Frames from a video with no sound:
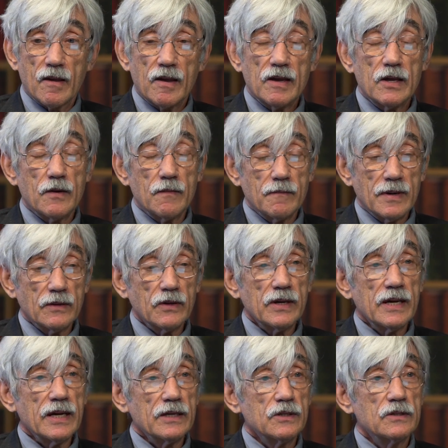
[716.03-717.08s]
Muller
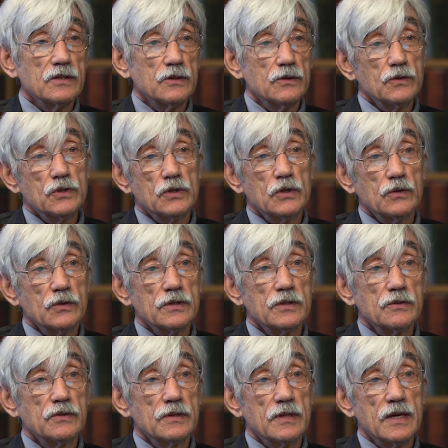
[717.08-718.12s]
had two students
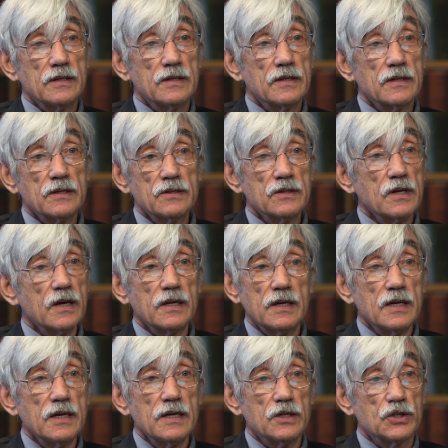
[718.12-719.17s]
who they did a study
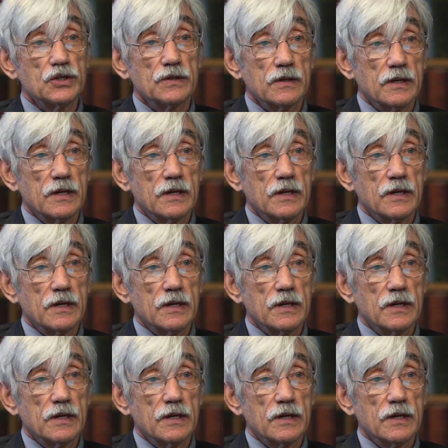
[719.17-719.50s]
each.